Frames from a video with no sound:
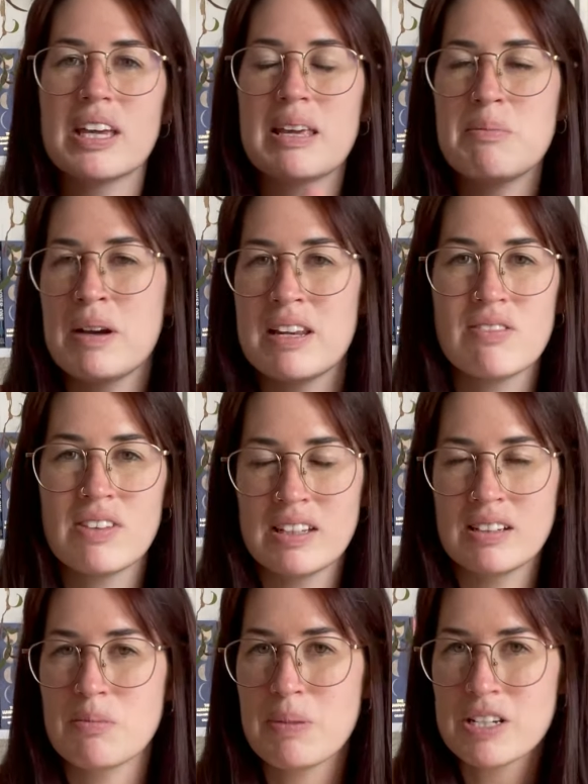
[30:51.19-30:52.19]
He might have
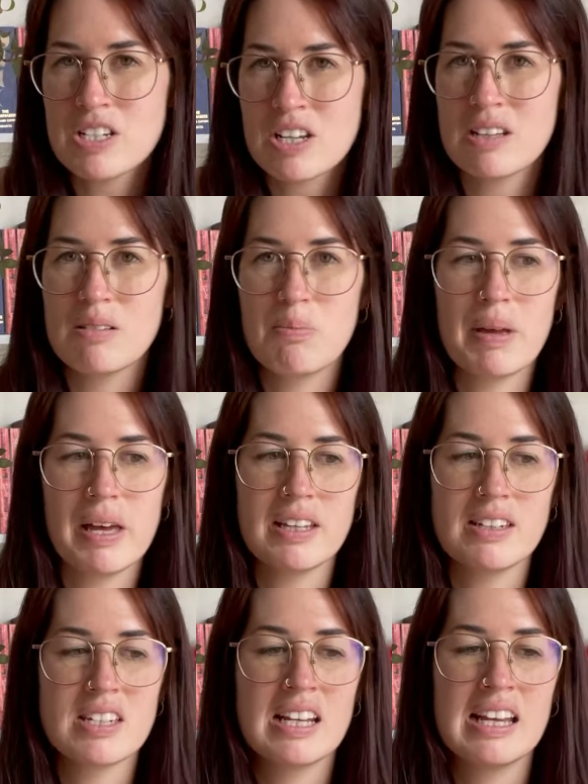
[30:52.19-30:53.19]
killed the Bashel, but